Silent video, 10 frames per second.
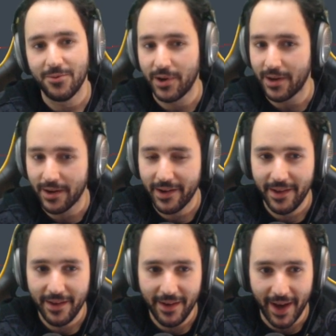where
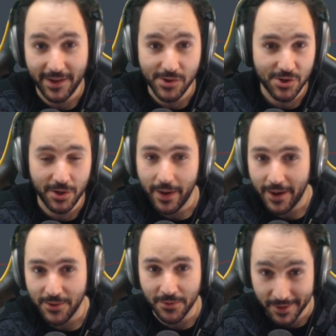I can show
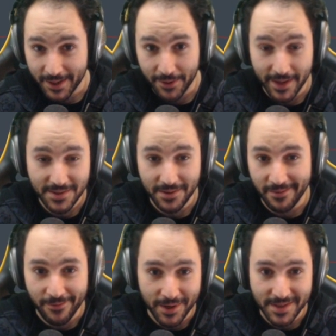how you recreate
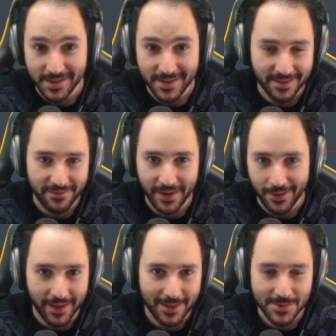certain voices in
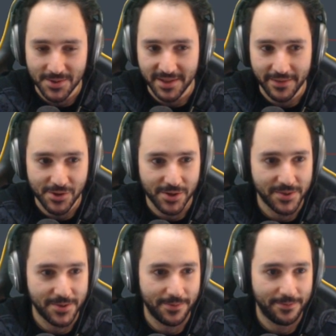video games or TV
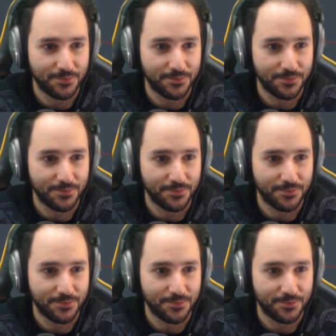shows,